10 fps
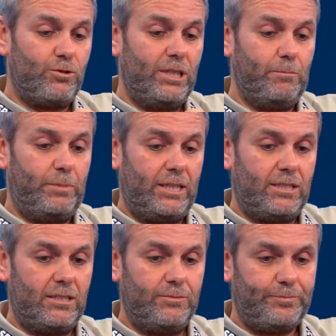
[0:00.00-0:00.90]

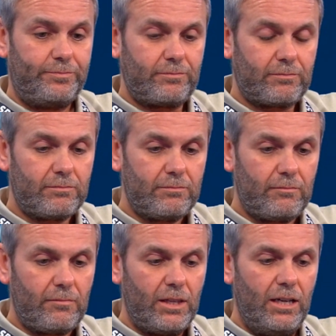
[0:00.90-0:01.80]
Olympics
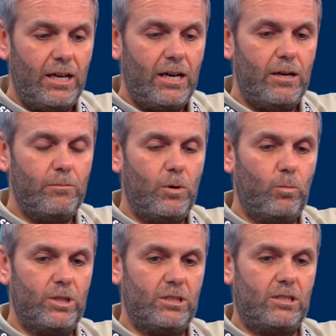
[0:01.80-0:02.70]

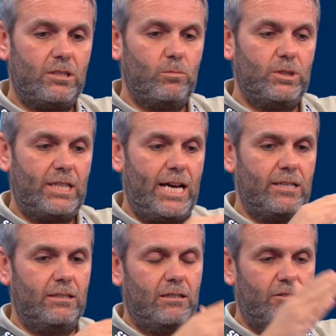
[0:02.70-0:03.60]
was
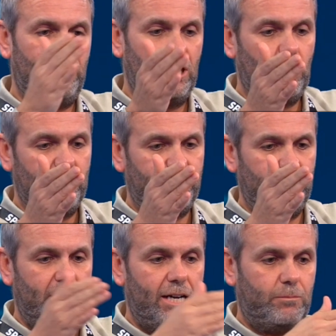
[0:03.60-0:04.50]
then a follow-on
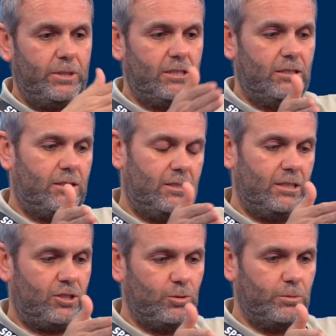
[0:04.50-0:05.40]
from that, because the
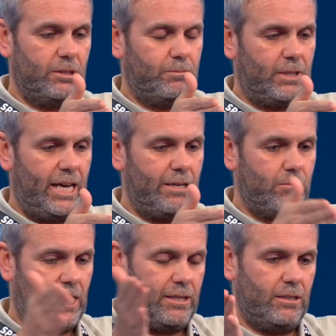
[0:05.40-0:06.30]
summer
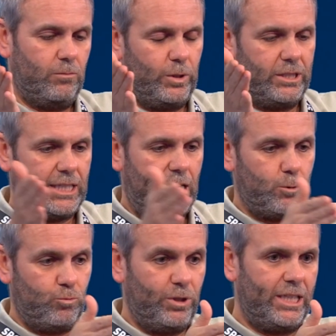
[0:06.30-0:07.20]
games and the winter games
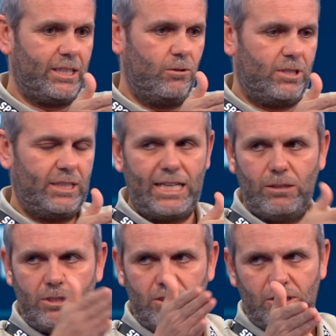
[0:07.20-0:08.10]
were really close together,
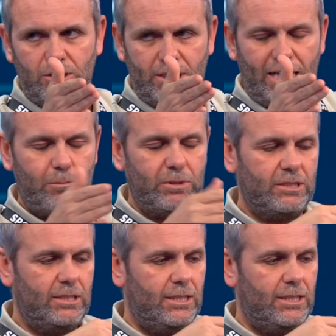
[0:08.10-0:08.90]
which doesn't usually happen.